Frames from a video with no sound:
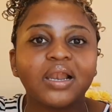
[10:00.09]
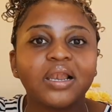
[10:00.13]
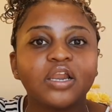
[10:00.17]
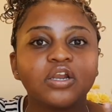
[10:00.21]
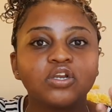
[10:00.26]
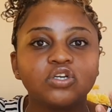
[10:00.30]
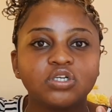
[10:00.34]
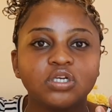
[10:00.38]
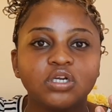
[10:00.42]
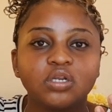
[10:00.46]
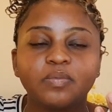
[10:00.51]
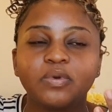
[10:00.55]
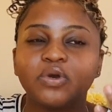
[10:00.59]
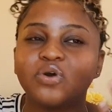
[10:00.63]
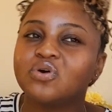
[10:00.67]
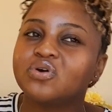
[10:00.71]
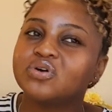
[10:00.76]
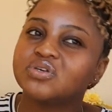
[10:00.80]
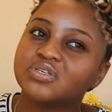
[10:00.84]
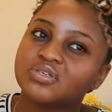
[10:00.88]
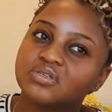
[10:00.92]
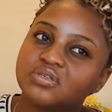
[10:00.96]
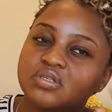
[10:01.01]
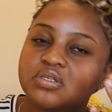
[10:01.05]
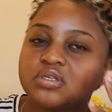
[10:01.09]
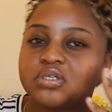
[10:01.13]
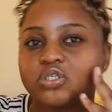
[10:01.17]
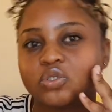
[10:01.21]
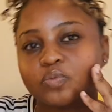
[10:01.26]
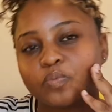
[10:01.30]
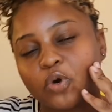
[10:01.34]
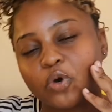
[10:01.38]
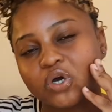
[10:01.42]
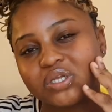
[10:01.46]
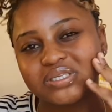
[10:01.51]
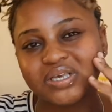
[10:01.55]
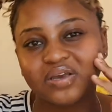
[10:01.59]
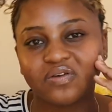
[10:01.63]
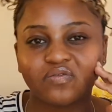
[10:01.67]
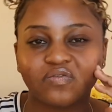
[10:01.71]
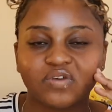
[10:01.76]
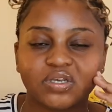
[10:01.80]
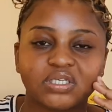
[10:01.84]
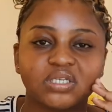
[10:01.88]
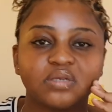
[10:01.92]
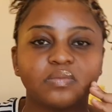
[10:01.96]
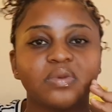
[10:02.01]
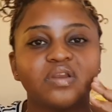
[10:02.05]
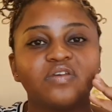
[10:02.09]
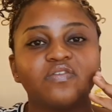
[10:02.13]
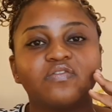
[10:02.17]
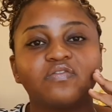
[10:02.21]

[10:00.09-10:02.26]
literally, because the spots have reasonably